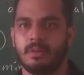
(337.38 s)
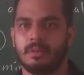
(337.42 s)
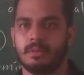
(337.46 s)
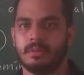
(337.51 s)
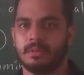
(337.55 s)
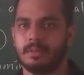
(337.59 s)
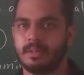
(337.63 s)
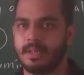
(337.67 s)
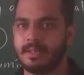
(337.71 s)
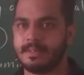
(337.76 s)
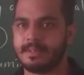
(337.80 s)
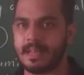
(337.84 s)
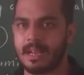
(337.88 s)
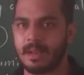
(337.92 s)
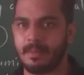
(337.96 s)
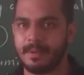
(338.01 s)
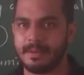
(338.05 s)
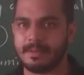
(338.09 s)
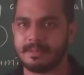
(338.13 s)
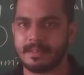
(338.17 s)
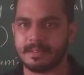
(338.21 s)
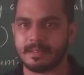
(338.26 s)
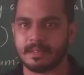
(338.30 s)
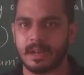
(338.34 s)
These
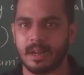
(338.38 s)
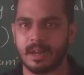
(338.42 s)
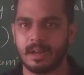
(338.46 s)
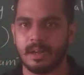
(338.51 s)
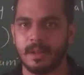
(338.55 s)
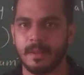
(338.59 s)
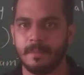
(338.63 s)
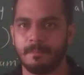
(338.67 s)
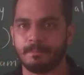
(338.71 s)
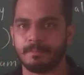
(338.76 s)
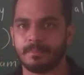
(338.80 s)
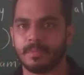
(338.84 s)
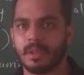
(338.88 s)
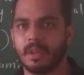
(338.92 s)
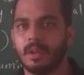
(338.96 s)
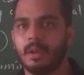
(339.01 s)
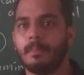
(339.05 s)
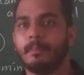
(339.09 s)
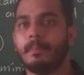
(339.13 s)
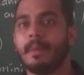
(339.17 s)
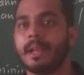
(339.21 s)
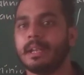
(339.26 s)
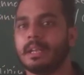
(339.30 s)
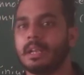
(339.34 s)
elements is called
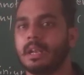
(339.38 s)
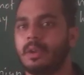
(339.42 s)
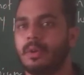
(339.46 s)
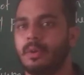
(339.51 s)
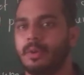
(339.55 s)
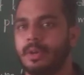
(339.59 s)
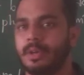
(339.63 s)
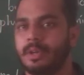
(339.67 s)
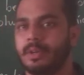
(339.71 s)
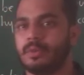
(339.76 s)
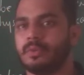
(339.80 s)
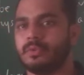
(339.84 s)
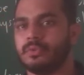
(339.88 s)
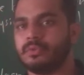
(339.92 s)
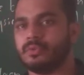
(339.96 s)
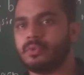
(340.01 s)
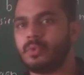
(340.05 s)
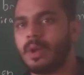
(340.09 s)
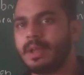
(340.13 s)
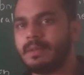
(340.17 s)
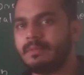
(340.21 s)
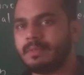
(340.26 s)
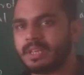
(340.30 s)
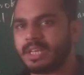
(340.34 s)
metalloid. So
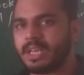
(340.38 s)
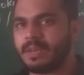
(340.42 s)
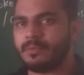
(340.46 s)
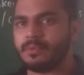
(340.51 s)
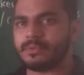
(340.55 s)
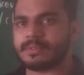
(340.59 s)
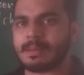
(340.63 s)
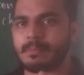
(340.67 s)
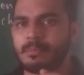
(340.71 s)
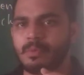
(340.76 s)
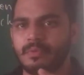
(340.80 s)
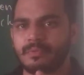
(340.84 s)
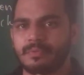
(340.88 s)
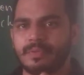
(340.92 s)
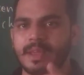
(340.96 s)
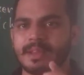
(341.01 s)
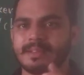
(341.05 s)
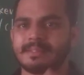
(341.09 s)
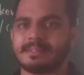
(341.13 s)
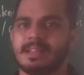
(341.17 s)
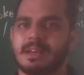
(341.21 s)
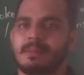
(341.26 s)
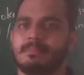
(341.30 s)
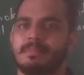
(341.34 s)
I will give you some of the
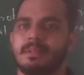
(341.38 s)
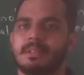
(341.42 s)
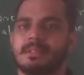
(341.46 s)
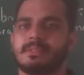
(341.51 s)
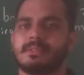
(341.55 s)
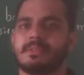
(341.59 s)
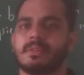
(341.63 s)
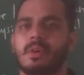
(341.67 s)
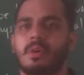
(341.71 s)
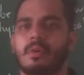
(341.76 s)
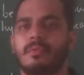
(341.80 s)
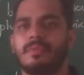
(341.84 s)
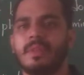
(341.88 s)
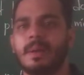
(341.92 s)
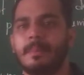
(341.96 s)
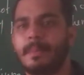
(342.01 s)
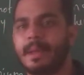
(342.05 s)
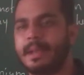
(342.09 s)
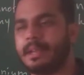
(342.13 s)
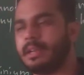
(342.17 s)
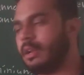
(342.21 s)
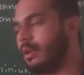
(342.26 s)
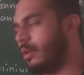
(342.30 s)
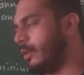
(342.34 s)
examples of the
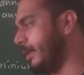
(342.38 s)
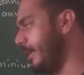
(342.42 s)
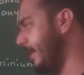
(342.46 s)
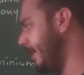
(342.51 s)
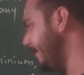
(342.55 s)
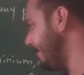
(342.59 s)
metalloid.